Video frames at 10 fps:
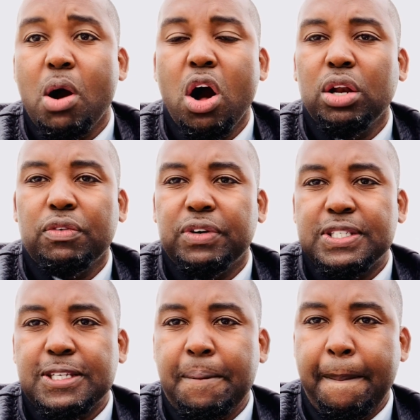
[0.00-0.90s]
all of
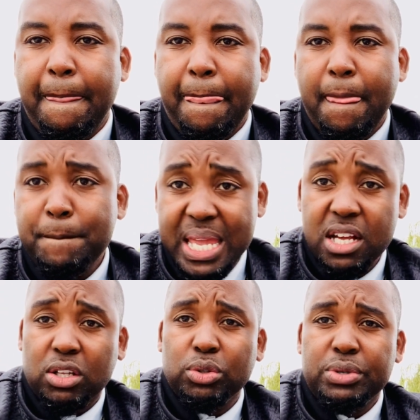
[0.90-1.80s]
us, me
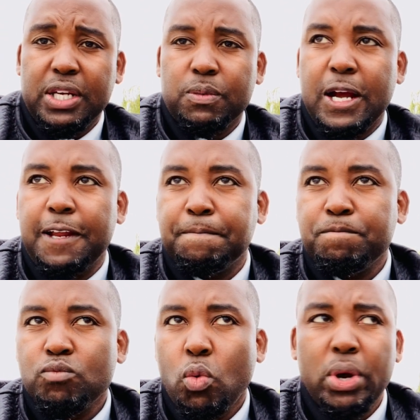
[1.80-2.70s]
included, right?
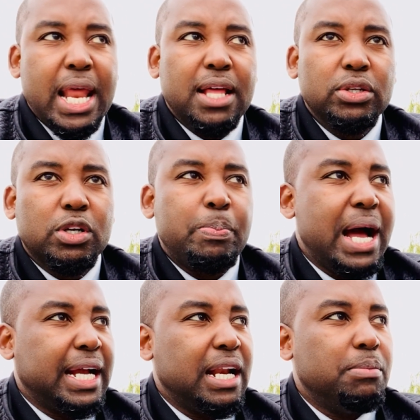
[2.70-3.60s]
When I look
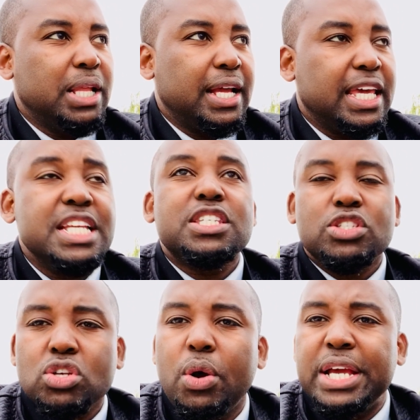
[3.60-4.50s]
back and I'm like, it's
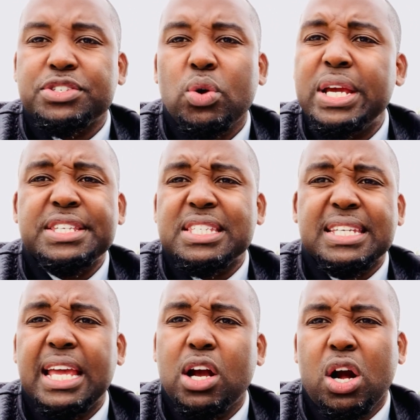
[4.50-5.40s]
so easy
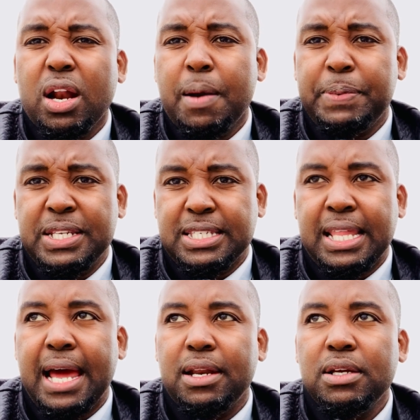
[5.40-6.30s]
to get caught up into
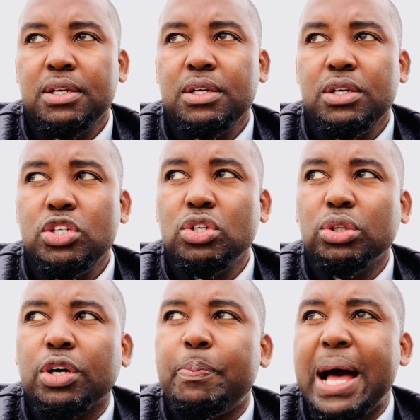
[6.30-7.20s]
that. You
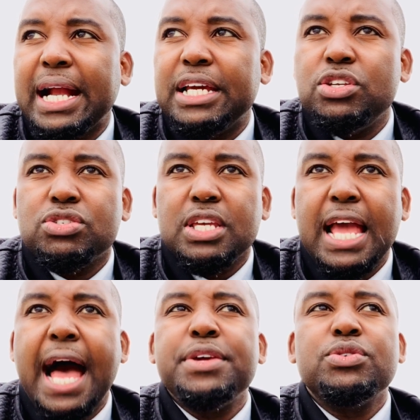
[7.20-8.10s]
look back and you say,
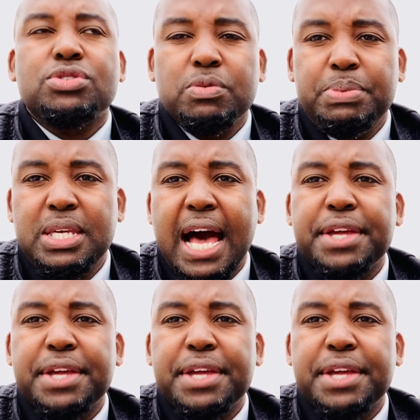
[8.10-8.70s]
I used to be,